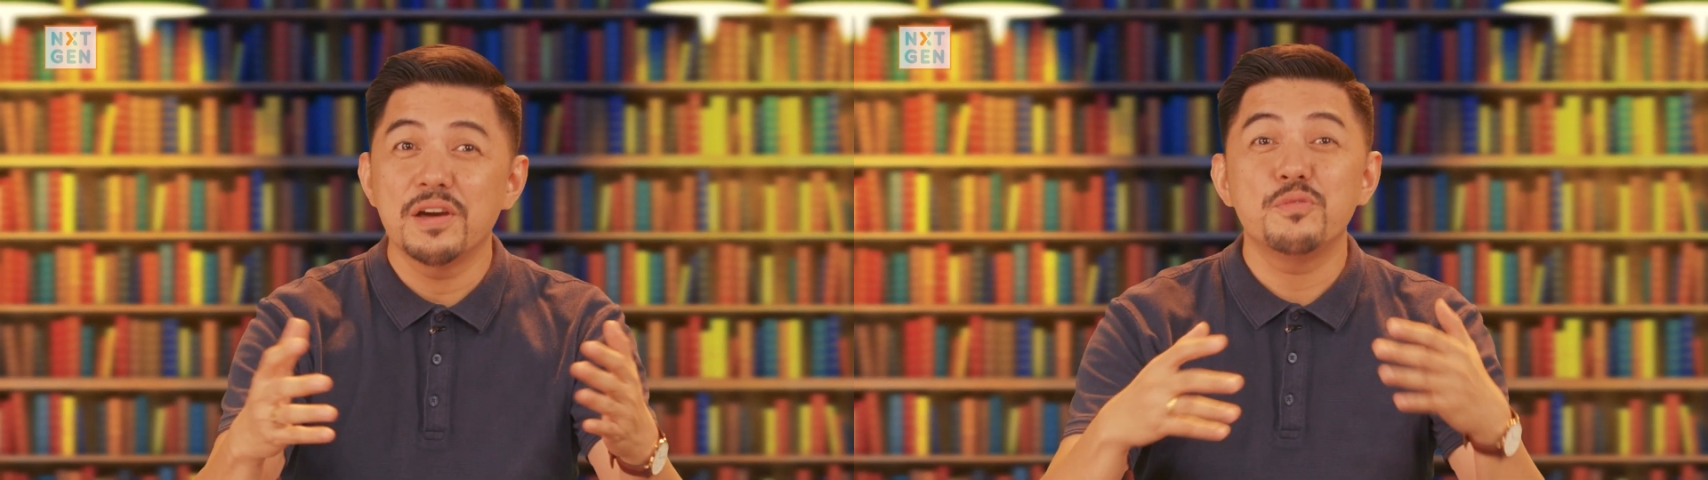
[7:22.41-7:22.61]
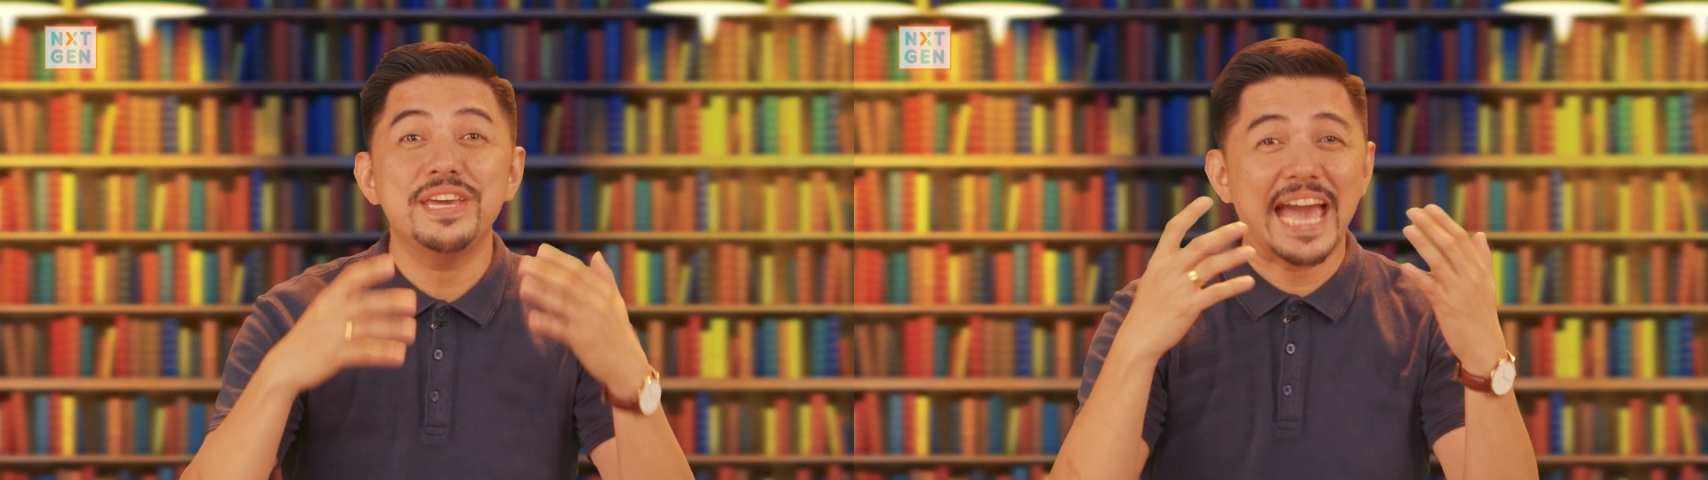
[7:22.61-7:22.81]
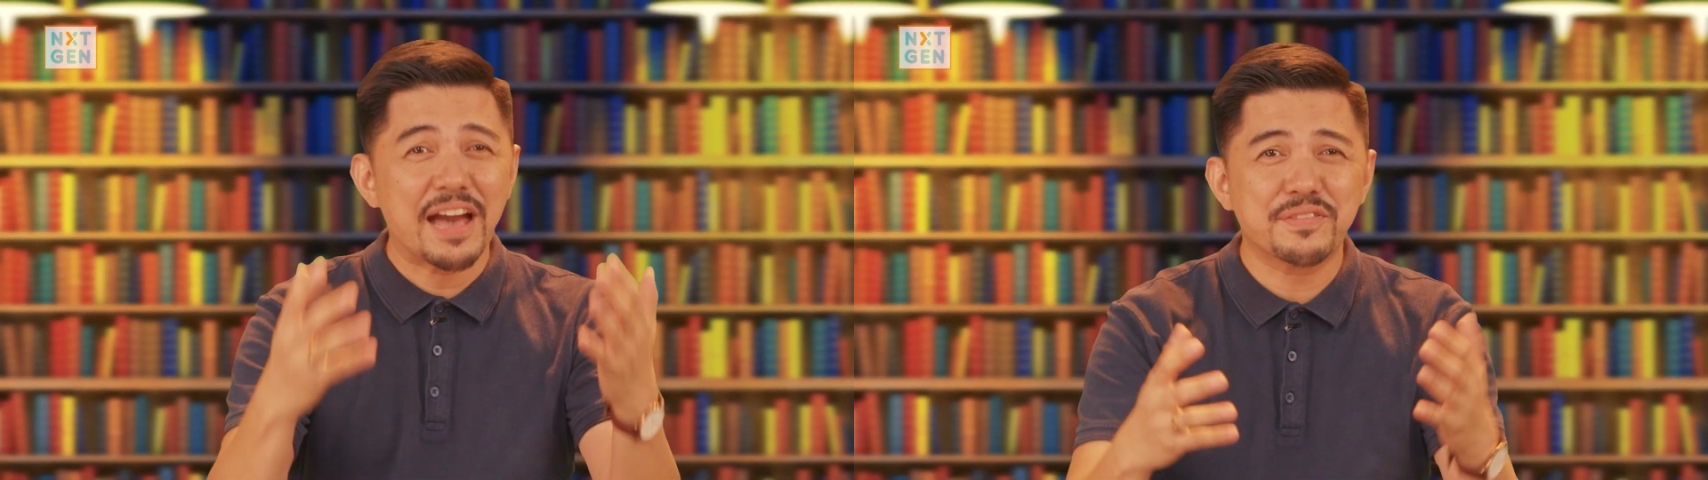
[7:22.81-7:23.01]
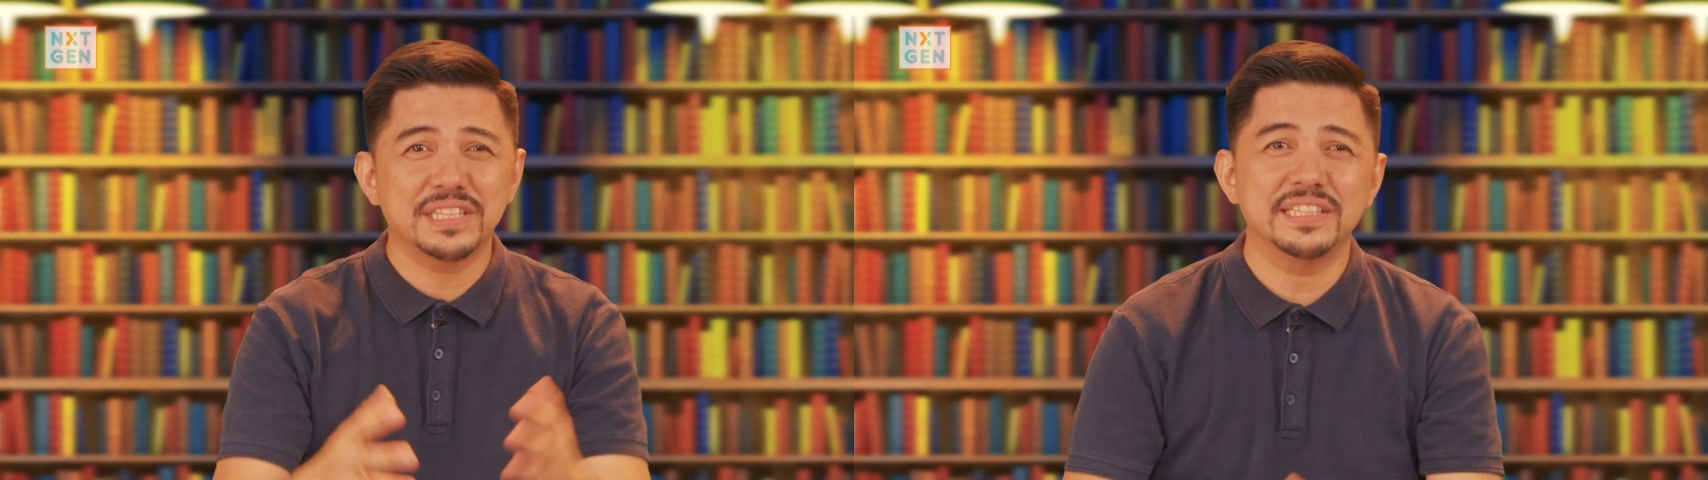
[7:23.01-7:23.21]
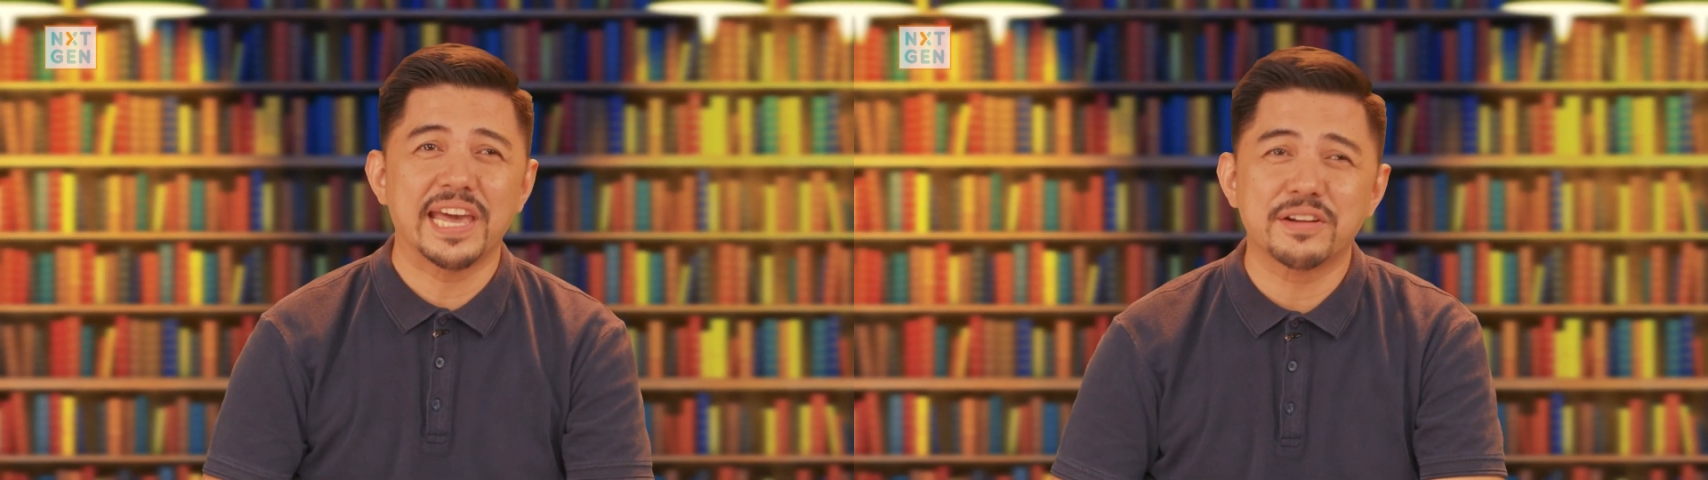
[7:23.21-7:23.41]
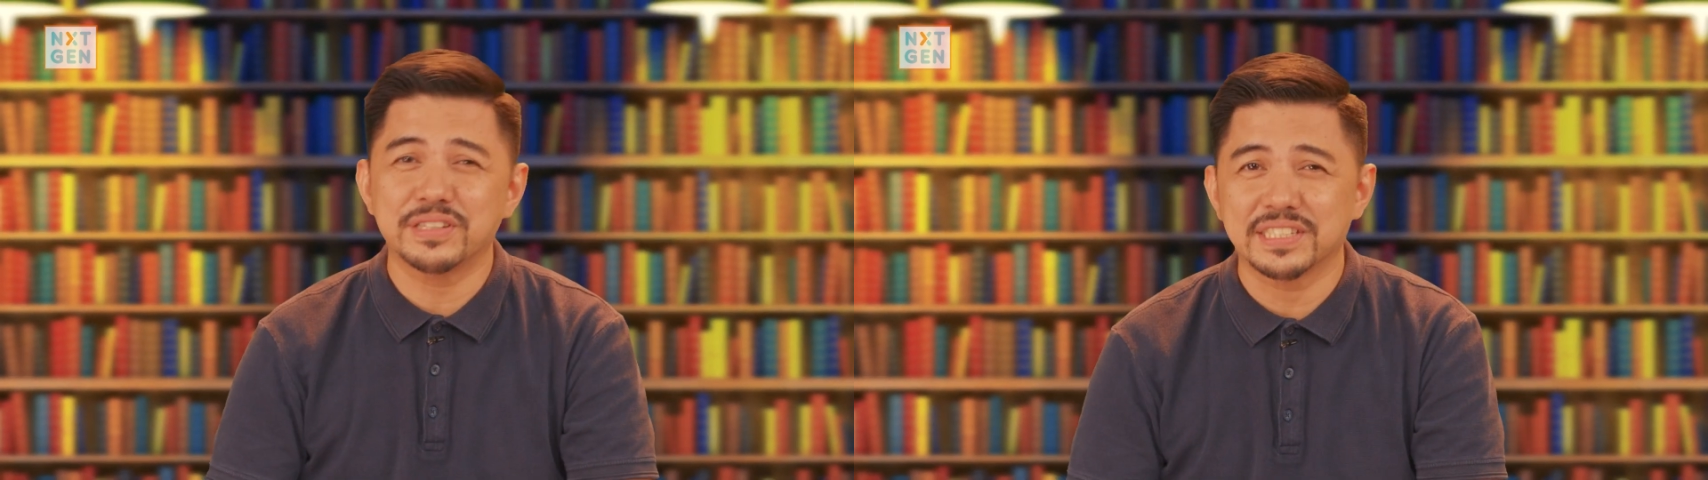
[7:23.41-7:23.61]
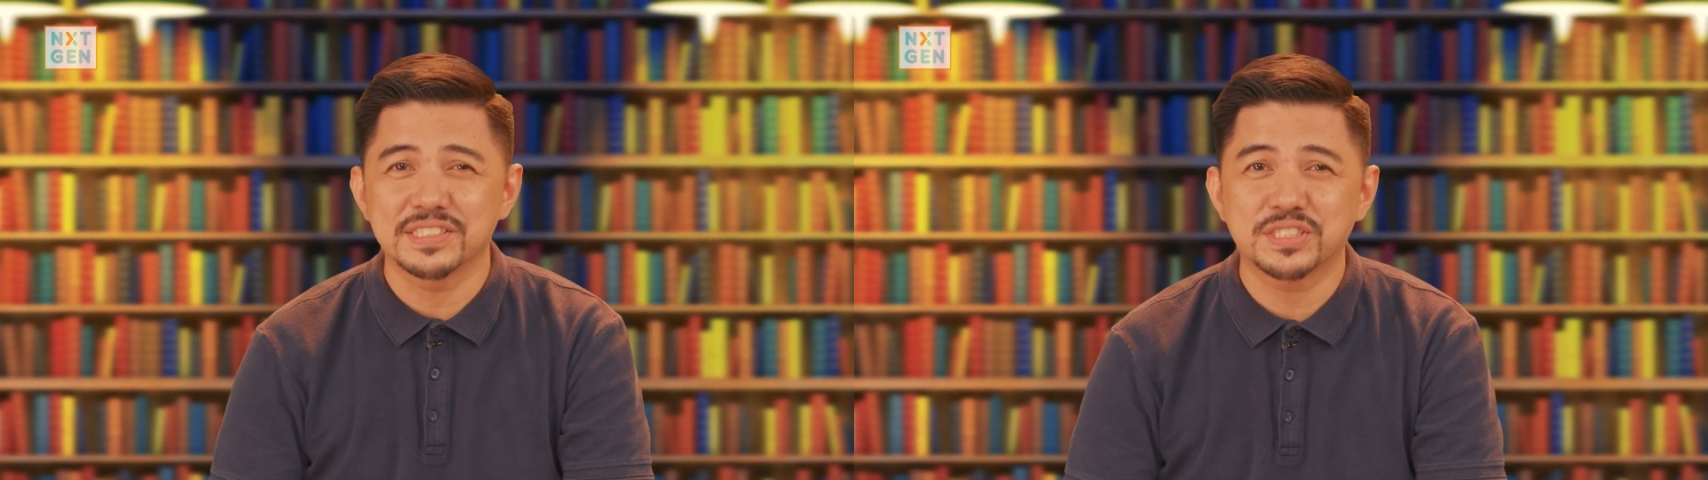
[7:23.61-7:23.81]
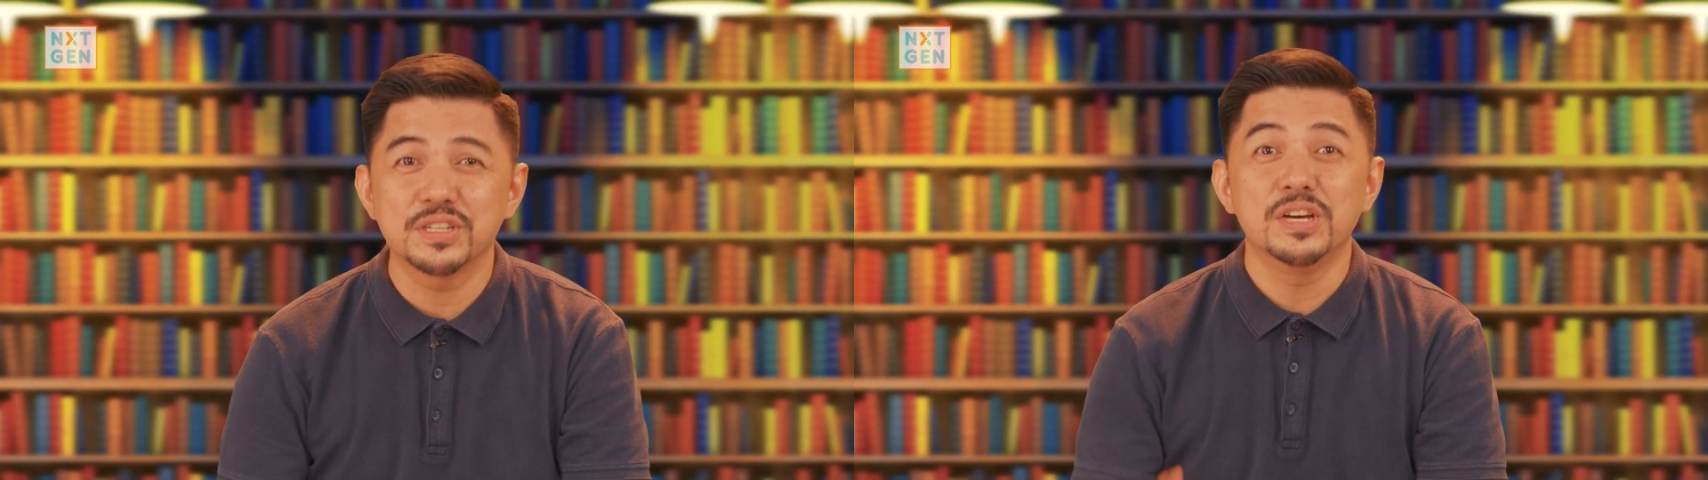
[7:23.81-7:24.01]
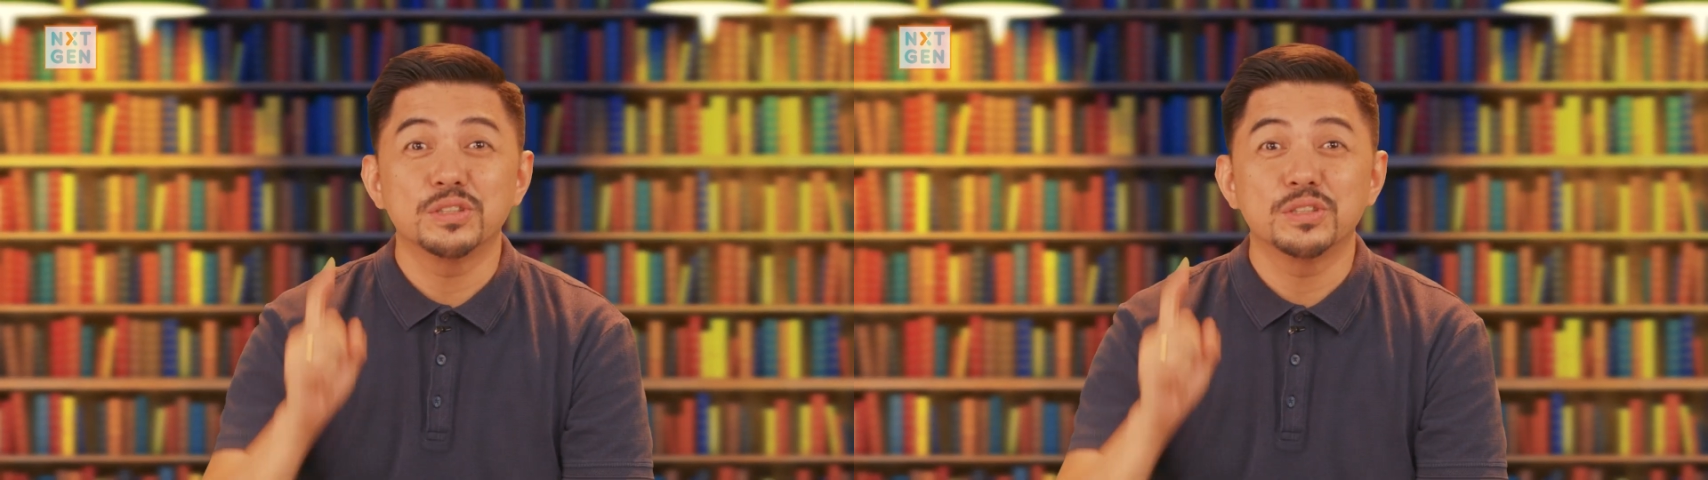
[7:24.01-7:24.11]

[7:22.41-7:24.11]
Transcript: we have an inheritance